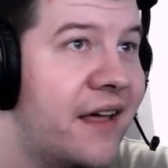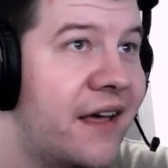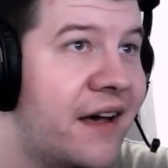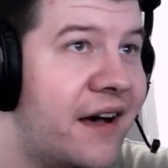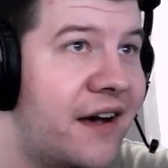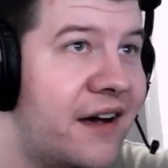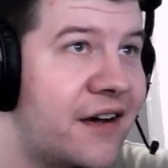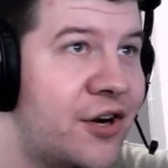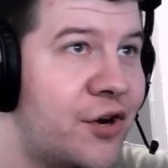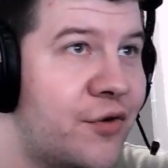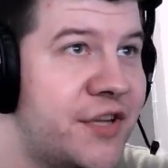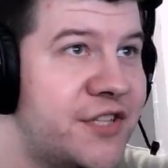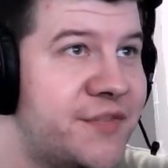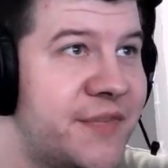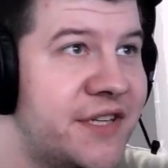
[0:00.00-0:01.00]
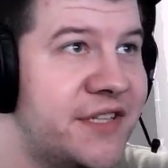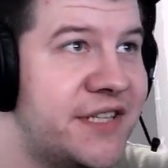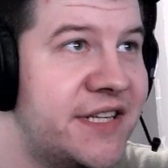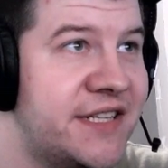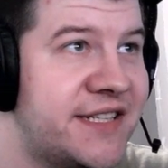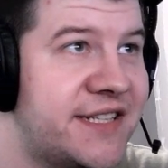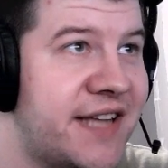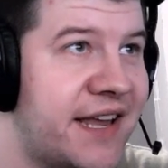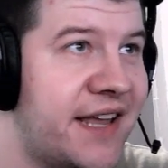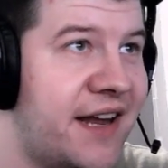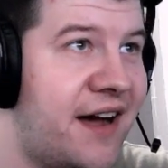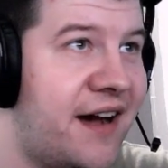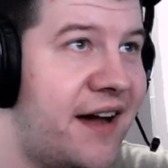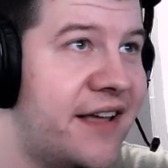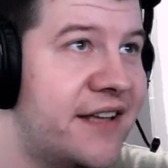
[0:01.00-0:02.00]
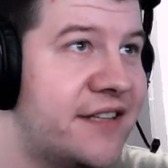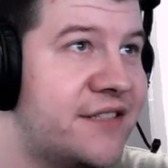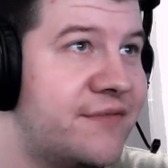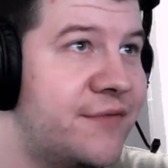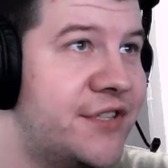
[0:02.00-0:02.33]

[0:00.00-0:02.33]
Charisma is his second highest,